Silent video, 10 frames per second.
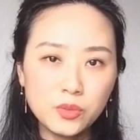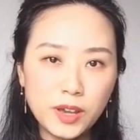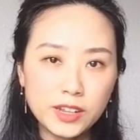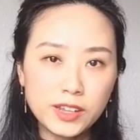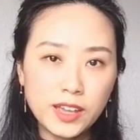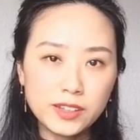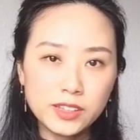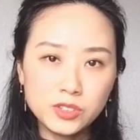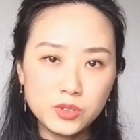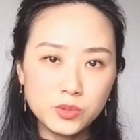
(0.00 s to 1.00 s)
you might
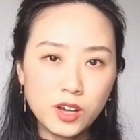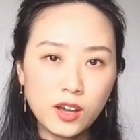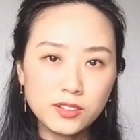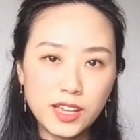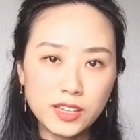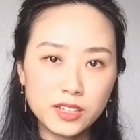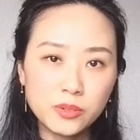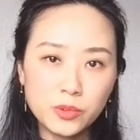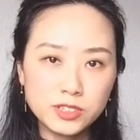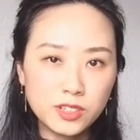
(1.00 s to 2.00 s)
get into
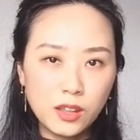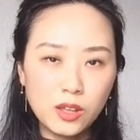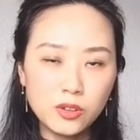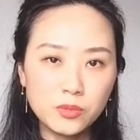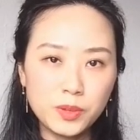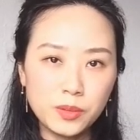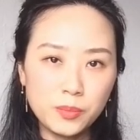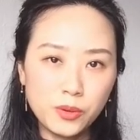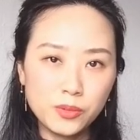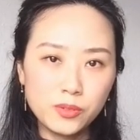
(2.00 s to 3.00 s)
contact with a lot of
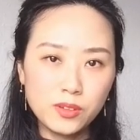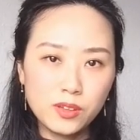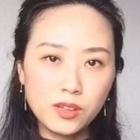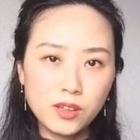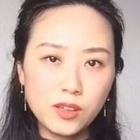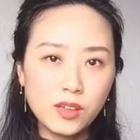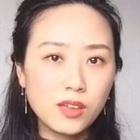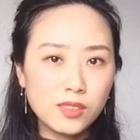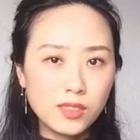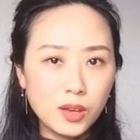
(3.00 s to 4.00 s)
people.
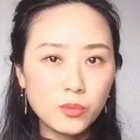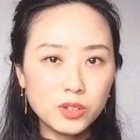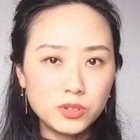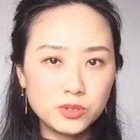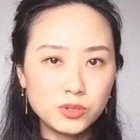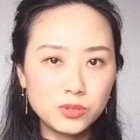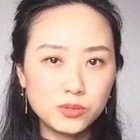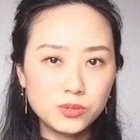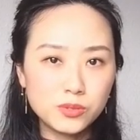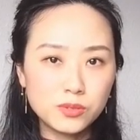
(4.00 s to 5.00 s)
Then what to
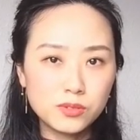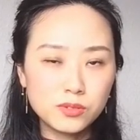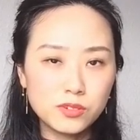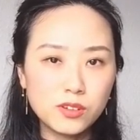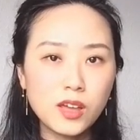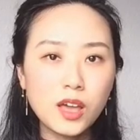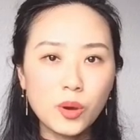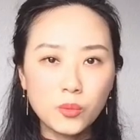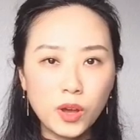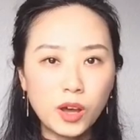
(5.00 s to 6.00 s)
do?
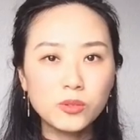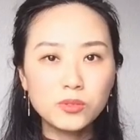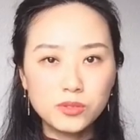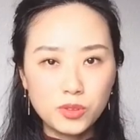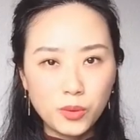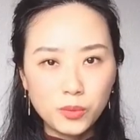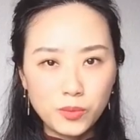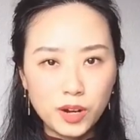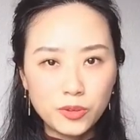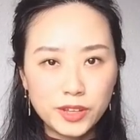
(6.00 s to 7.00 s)
Well,
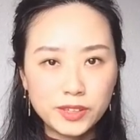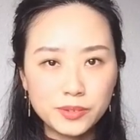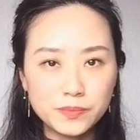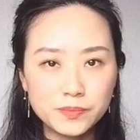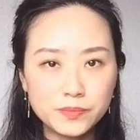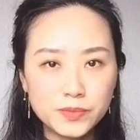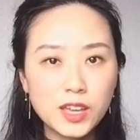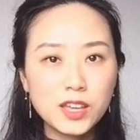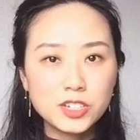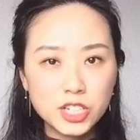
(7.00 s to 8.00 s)
don't worry.
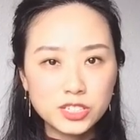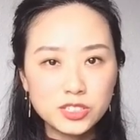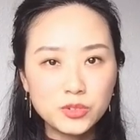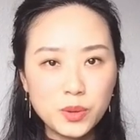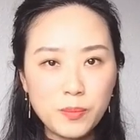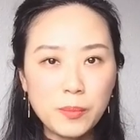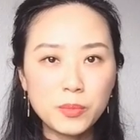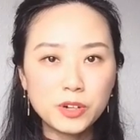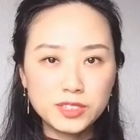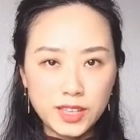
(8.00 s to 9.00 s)
Just
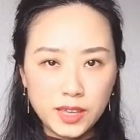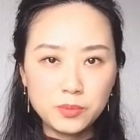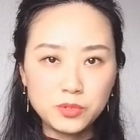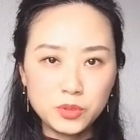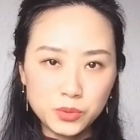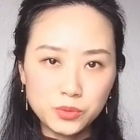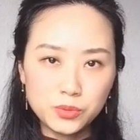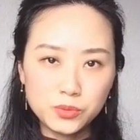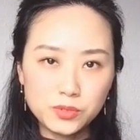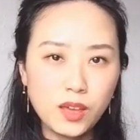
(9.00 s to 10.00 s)
remember tip
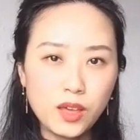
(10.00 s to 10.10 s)
2.